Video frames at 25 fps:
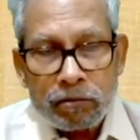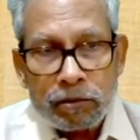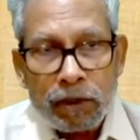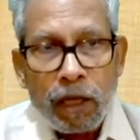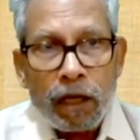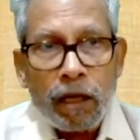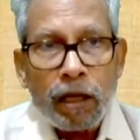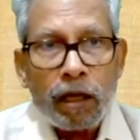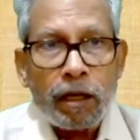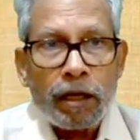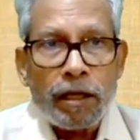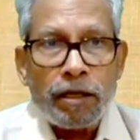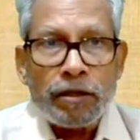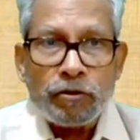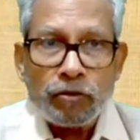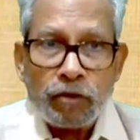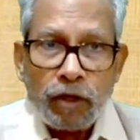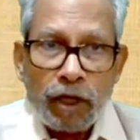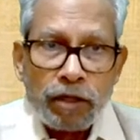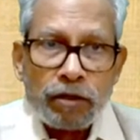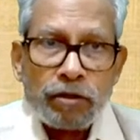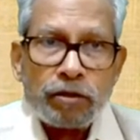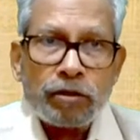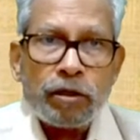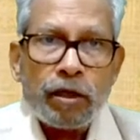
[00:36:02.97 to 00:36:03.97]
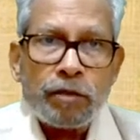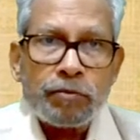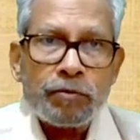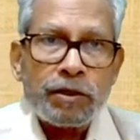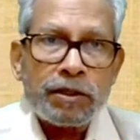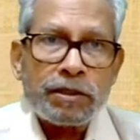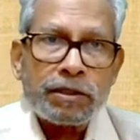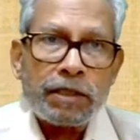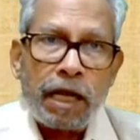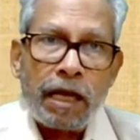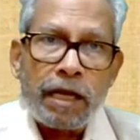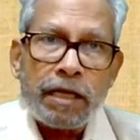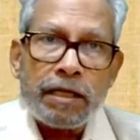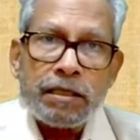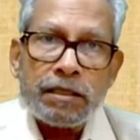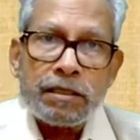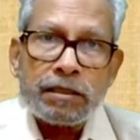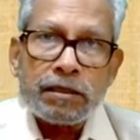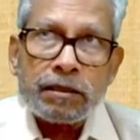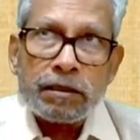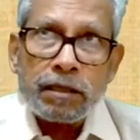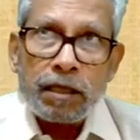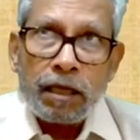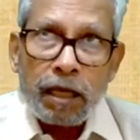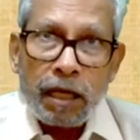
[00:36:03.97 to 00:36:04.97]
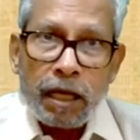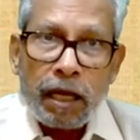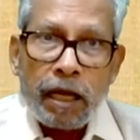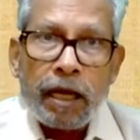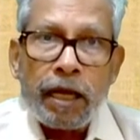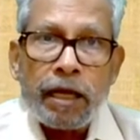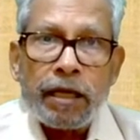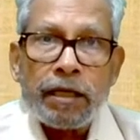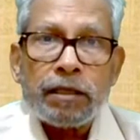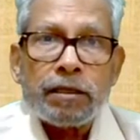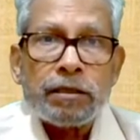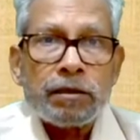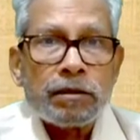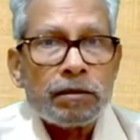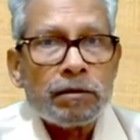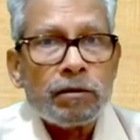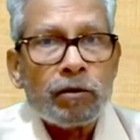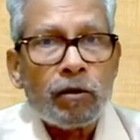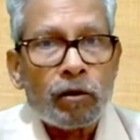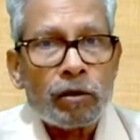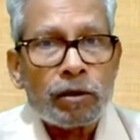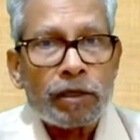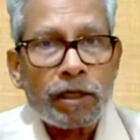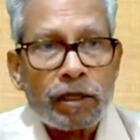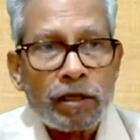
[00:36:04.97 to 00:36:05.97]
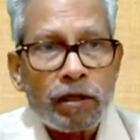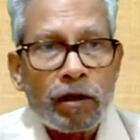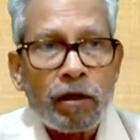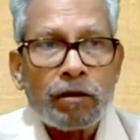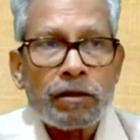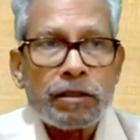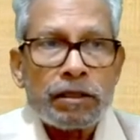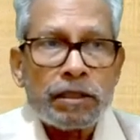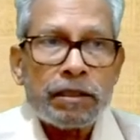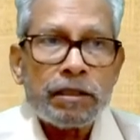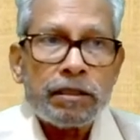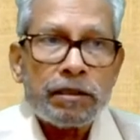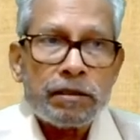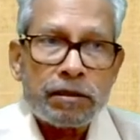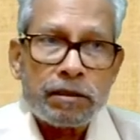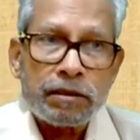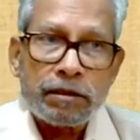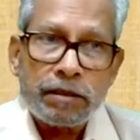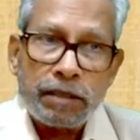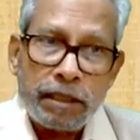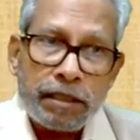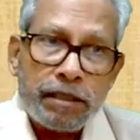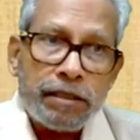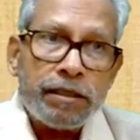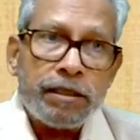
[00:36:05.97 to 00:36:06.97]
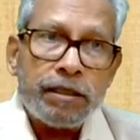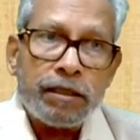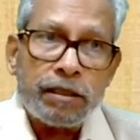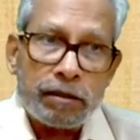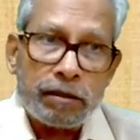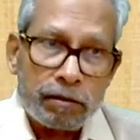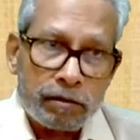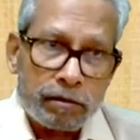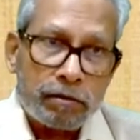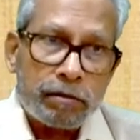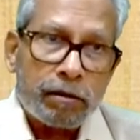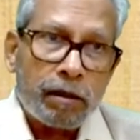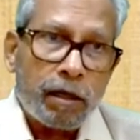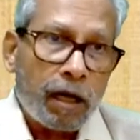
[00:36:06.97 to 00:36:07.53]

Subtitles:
The introduction of the science and our technology is changing